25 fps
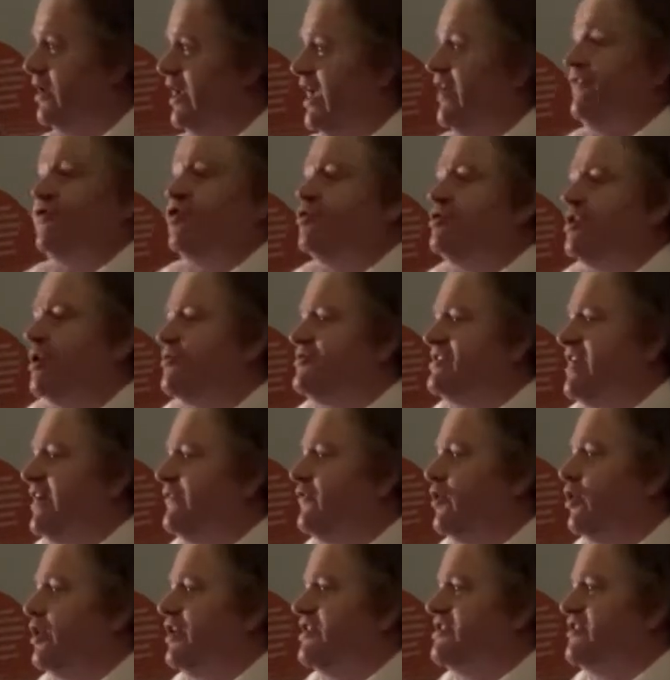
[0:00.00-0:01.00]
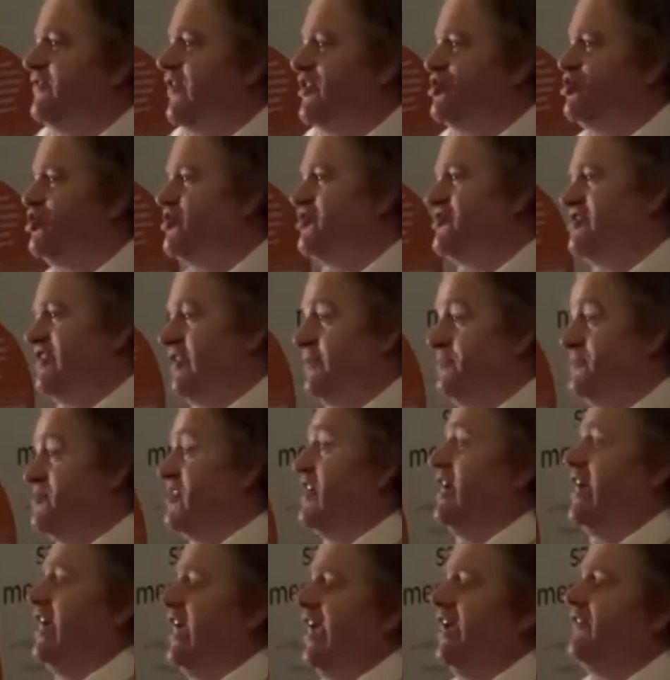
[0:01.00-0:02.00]
If you don't have early intervention teams,
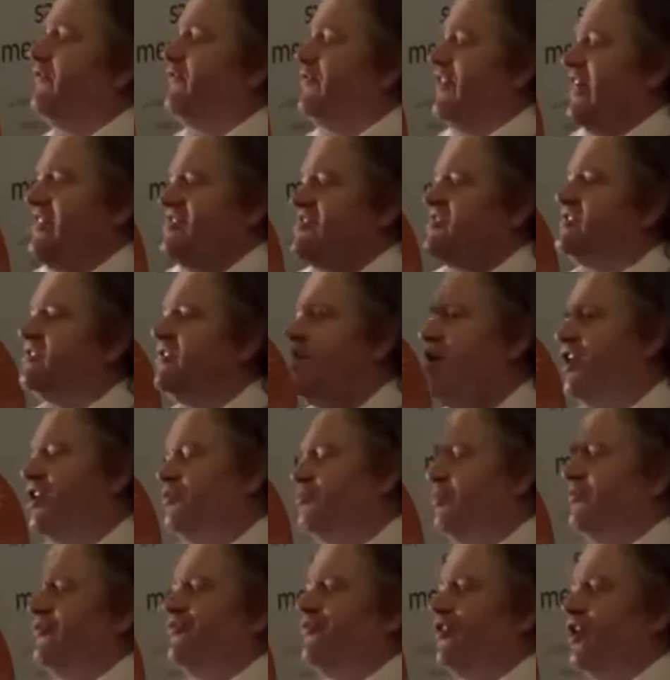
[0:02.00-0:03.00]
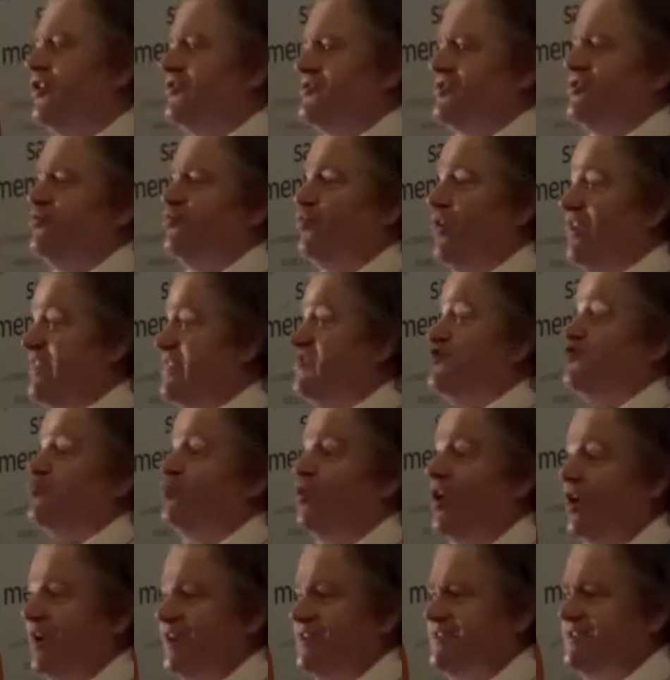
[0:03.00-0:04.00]
if that slide with France in red is
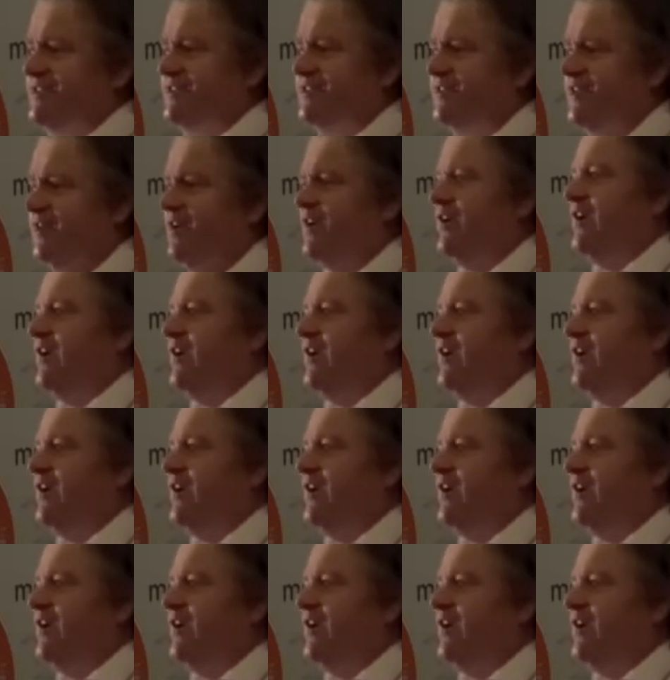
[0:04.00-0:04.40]
right,